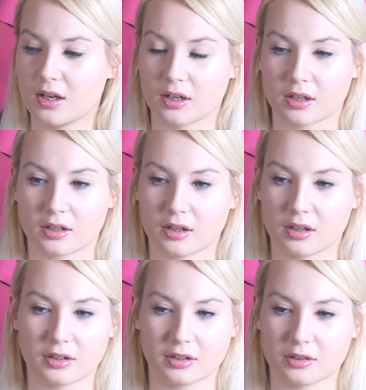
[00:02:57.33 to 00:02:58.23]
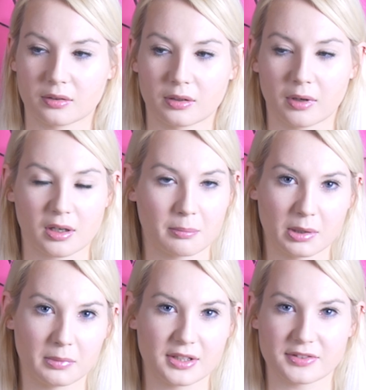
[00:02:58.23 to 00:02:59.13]
like a, you know, like a
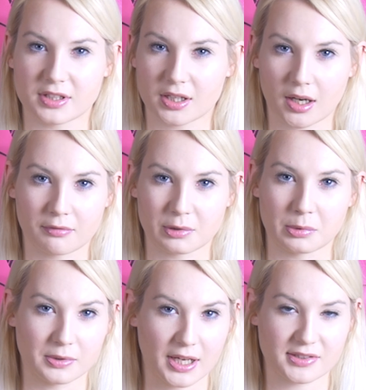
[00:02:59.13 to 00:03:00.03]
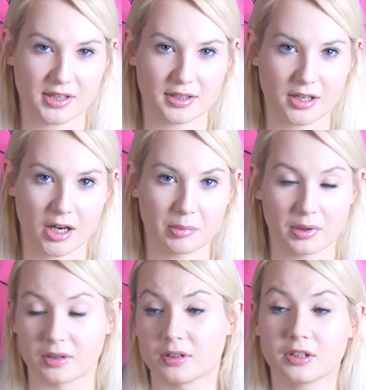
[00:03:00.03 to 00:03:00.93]
minimalistic, comfortable desk setup,
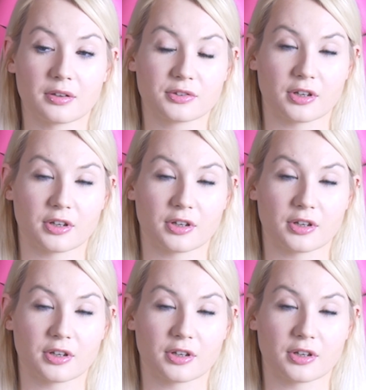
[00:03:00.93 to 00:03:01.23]
and you know, it's